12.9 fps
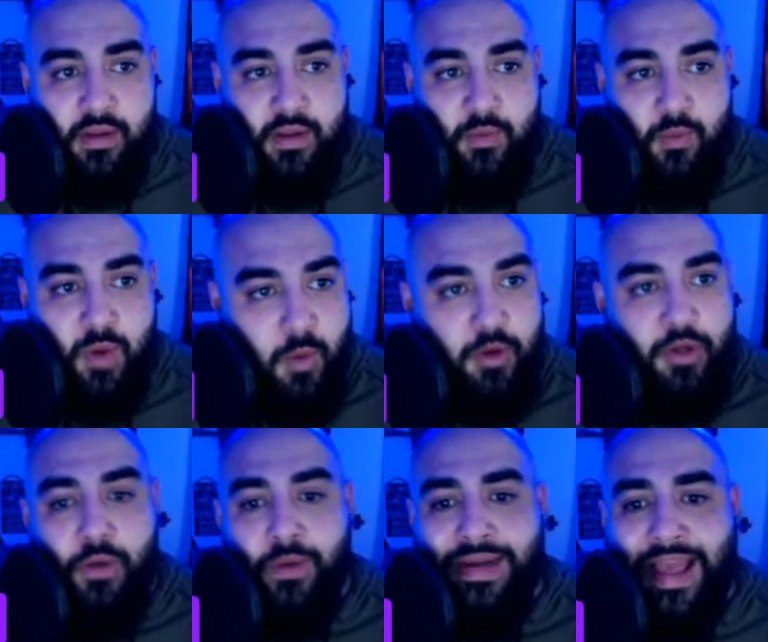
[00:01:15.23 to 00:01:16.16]
and where we're
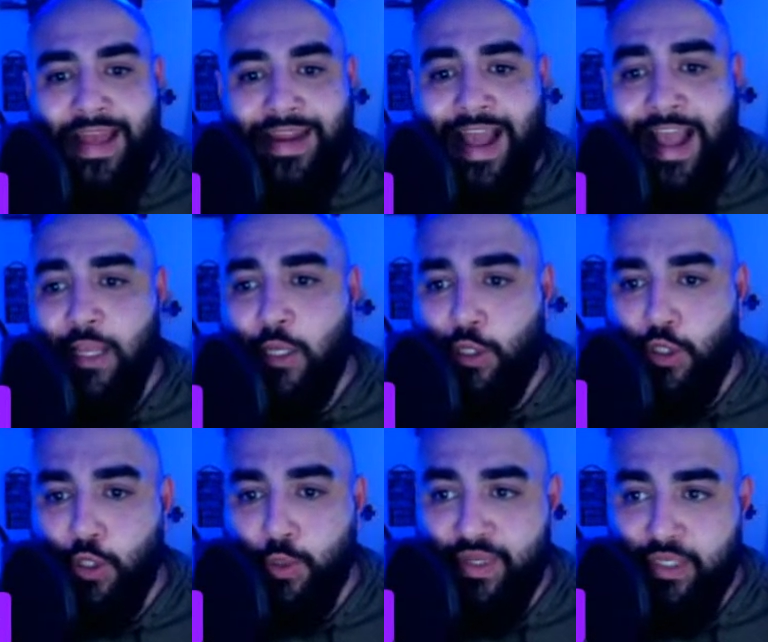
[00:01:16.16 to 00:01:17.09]
doing it at and how you
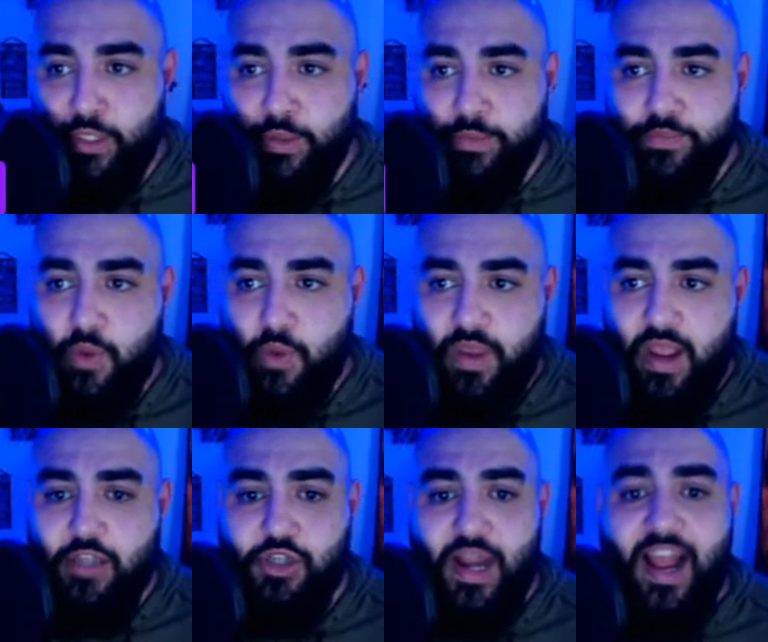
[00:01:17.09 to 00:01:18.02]
could do it too. We
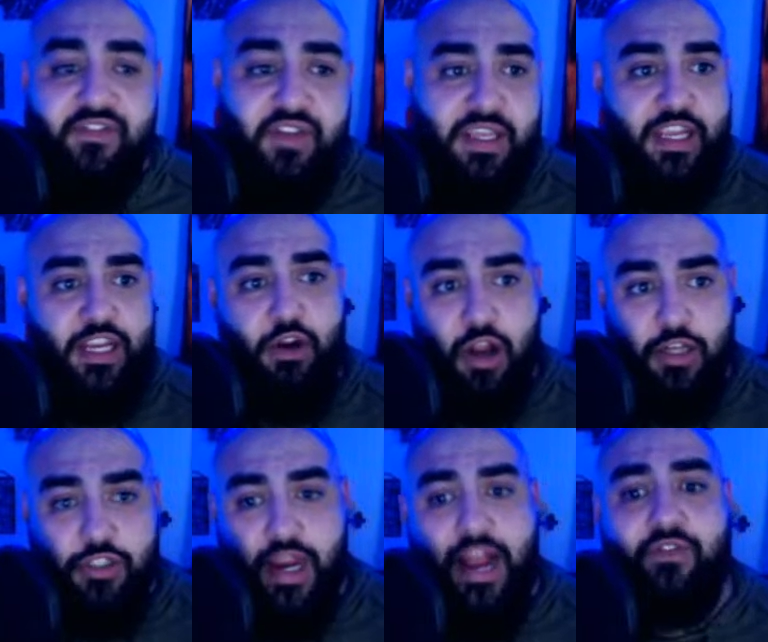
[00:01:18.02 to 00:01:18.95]
are drafting here
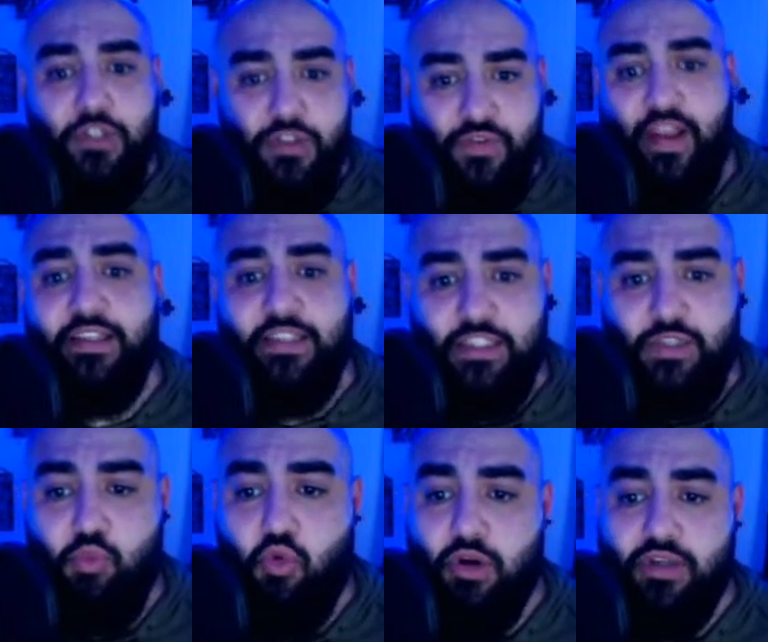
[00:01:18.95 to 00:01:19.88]
on Drafters Fantasy
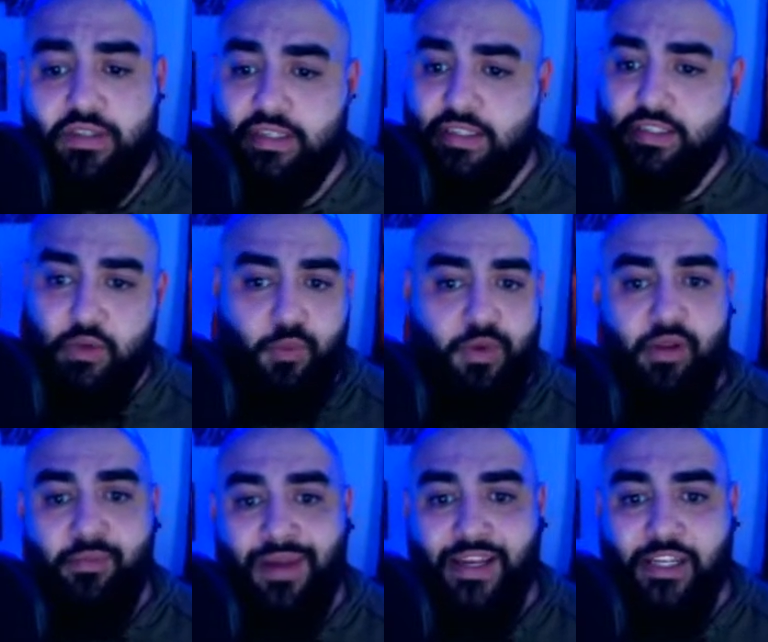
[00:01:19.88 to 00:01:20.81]
Sports. This is a
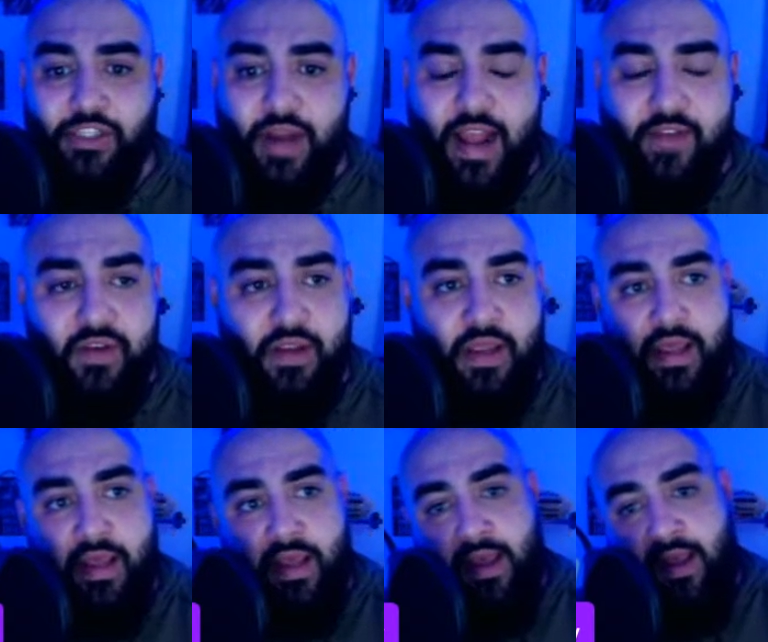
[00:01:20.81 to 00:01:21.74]
real money draft.
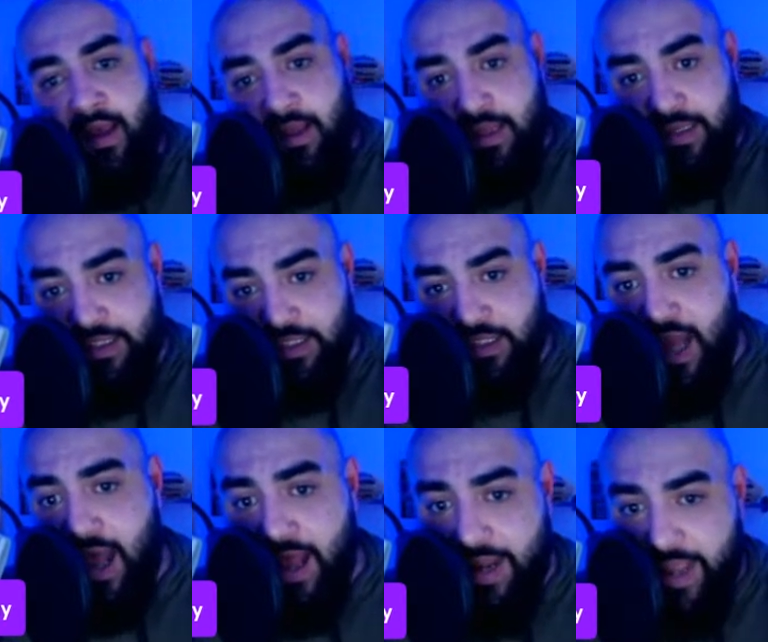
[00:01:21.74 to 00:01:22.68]
This is
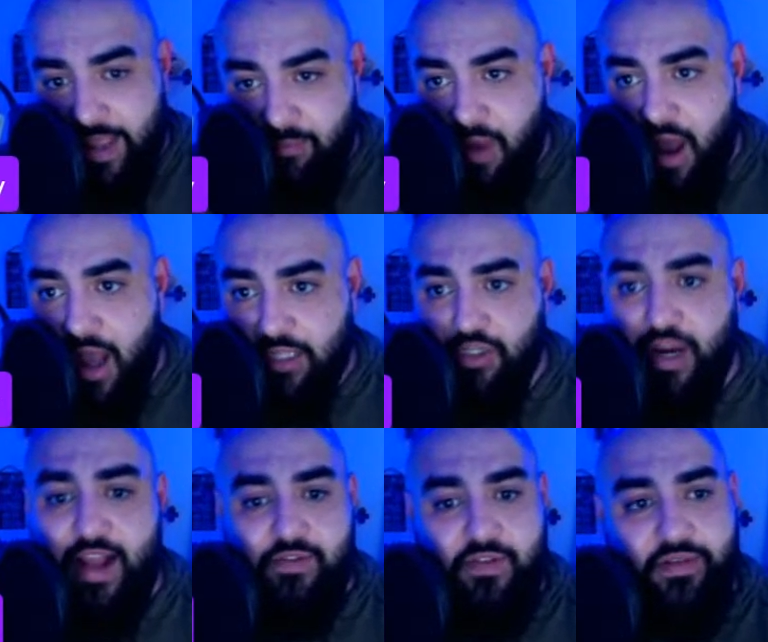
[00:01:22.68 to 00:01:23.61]
not a mock
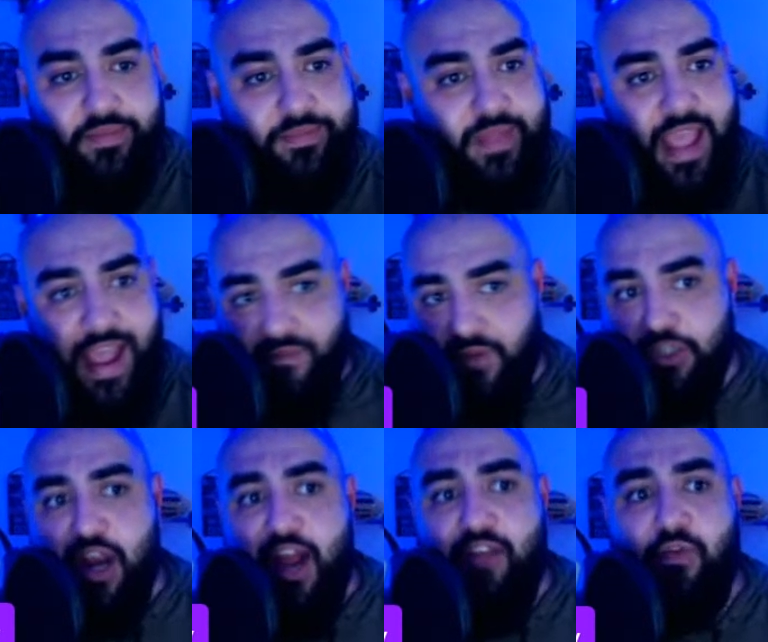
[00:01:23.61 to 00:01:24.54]
draft. Every
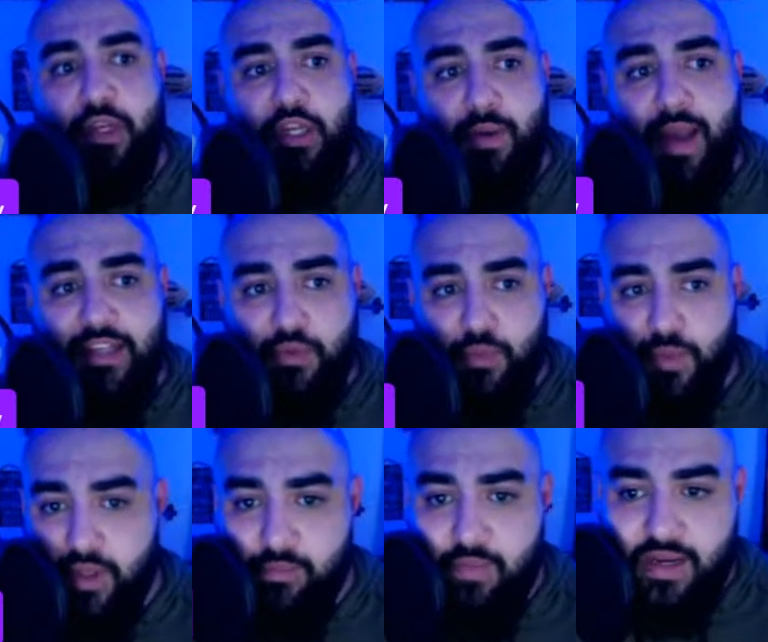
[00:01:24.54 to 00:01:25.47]
draft we do has
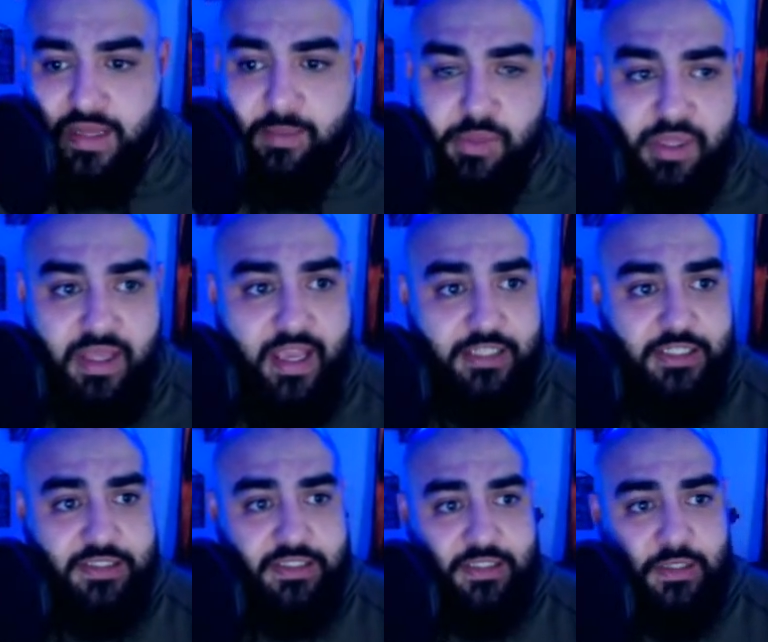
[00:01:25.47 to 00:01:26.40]
real money
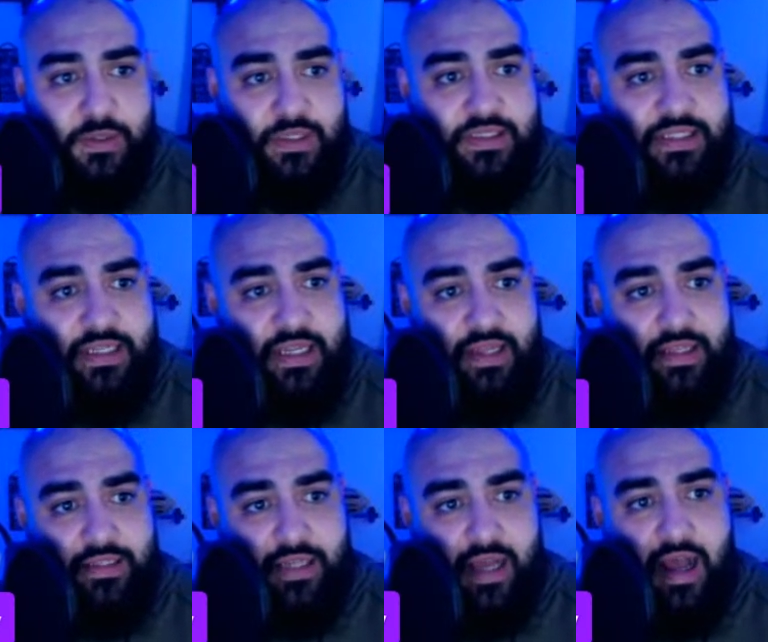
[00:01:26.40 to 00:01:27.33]
implications. As you can see on
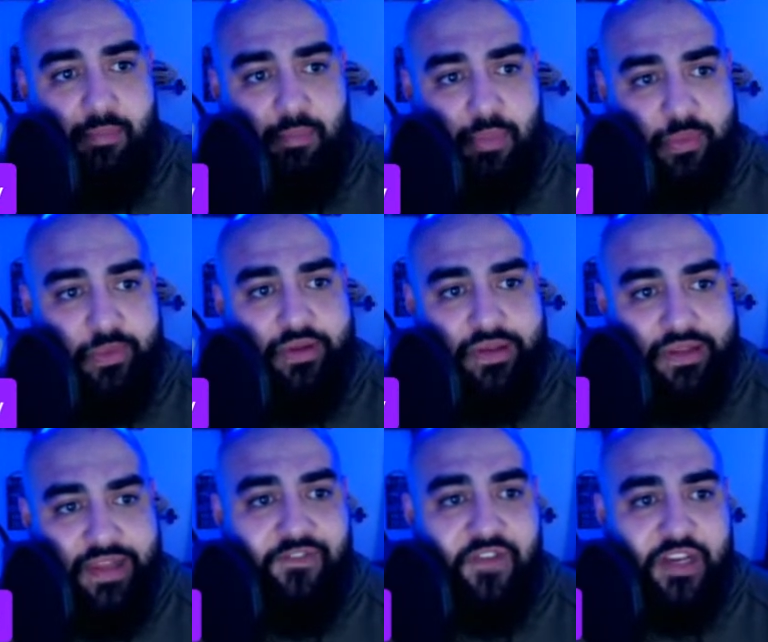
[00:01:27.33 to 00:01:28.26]
the top
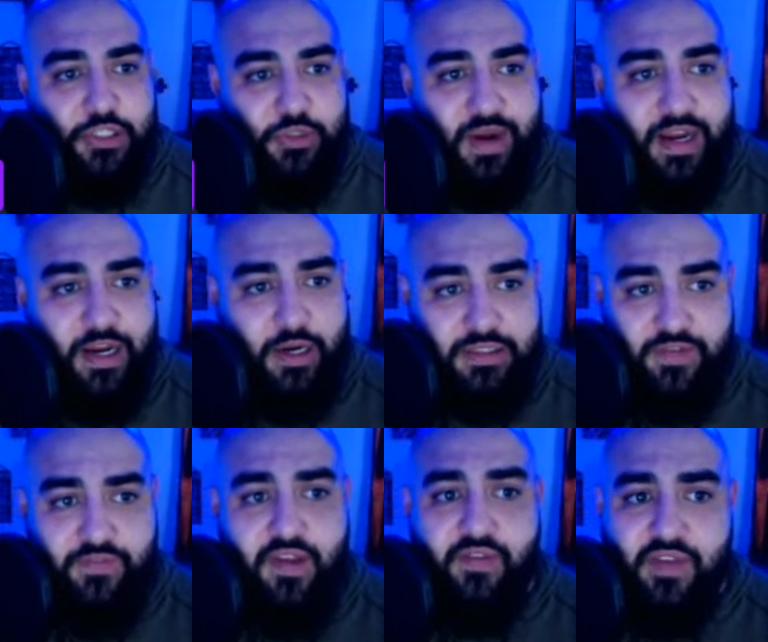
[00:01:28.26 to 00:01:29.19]
leftish right here, it's
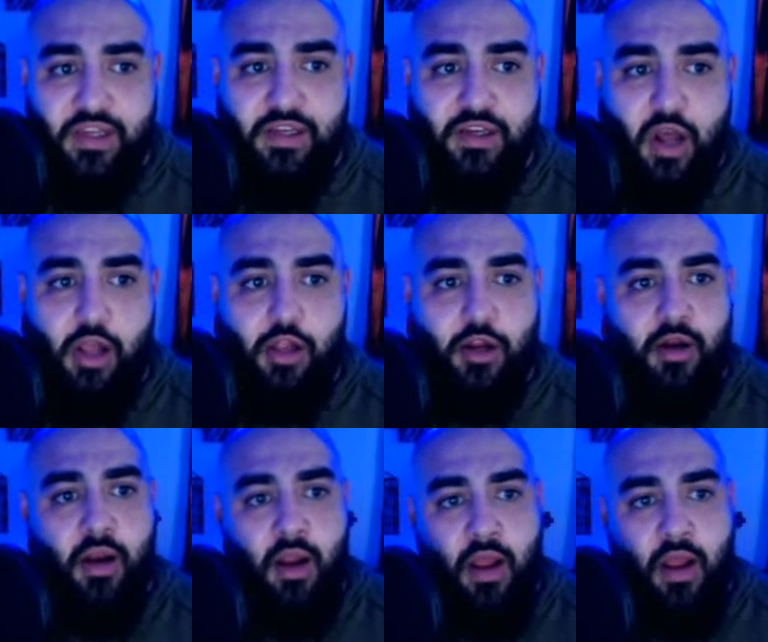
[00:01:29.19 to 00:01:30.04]
a $15